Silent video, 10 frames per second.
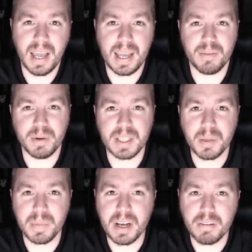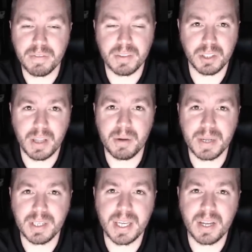and ring the bell for, so that
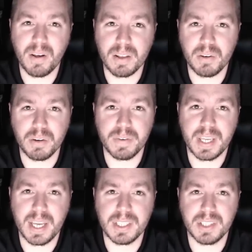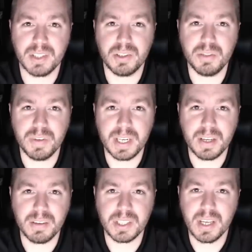way you get all the notifications of new
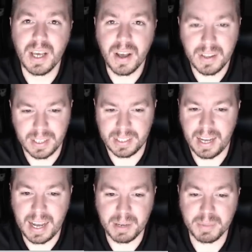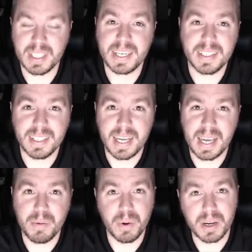videos and items like
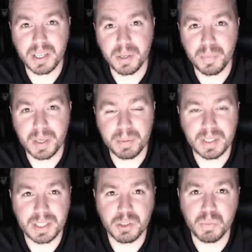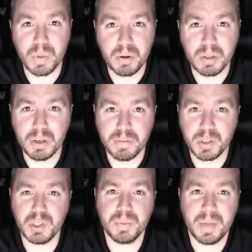today where it could be a potential bolo for
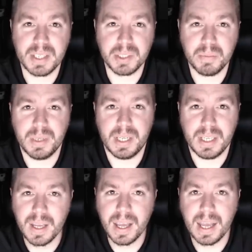you to make some money.